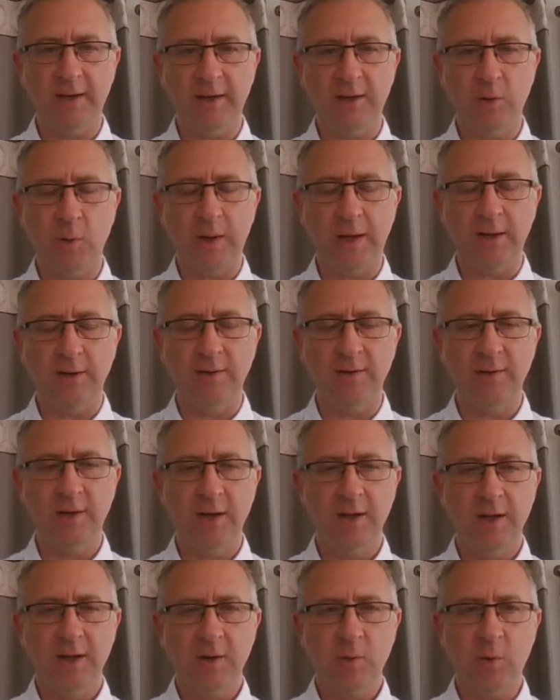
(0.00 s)
quickened
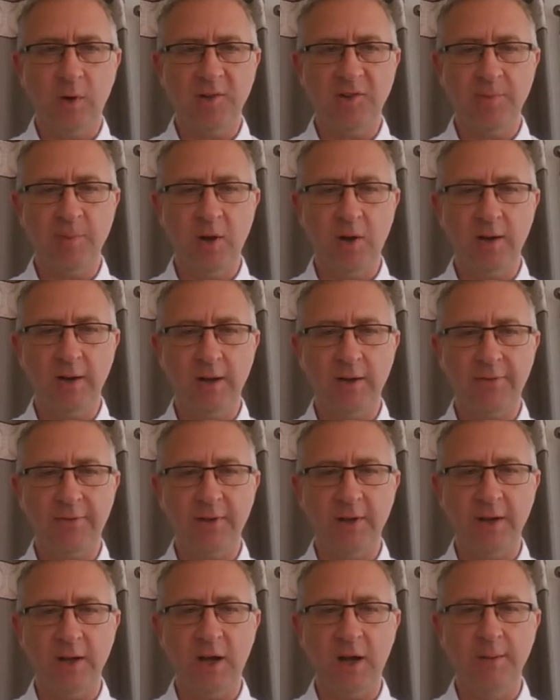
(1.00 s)
quite smartly off
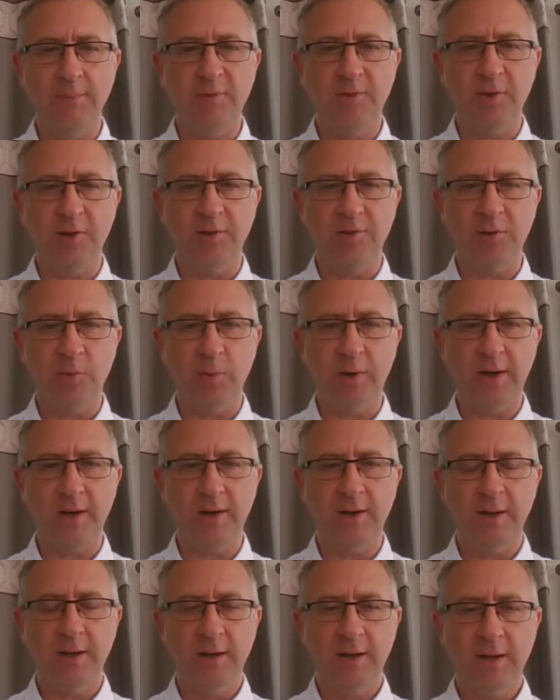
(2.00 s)
the home turn to
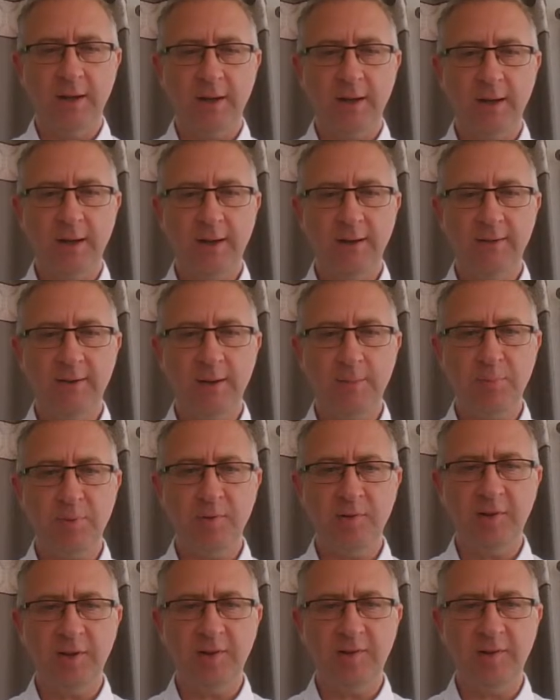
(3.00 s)
win in a
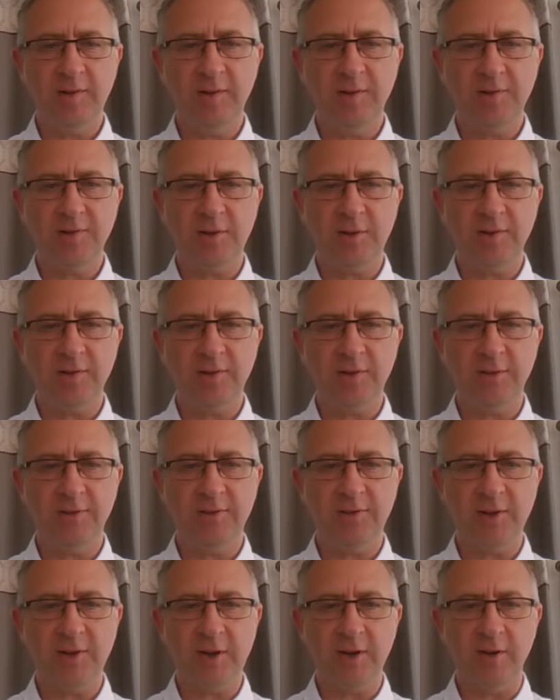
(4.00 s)
pretty decisive
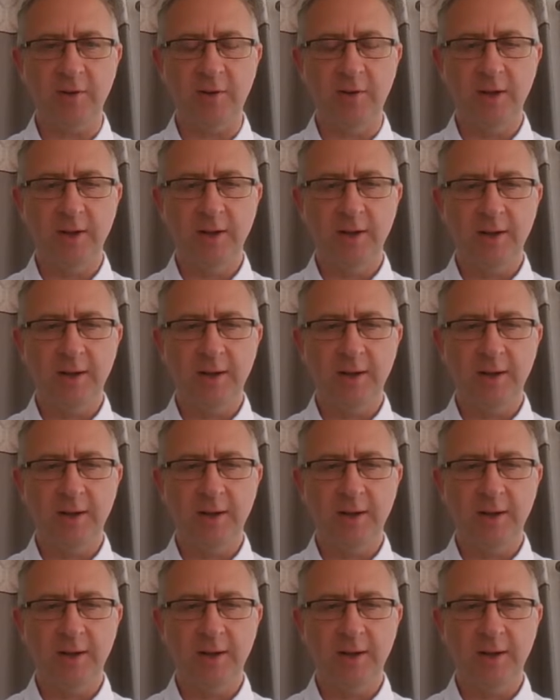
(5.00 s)
style.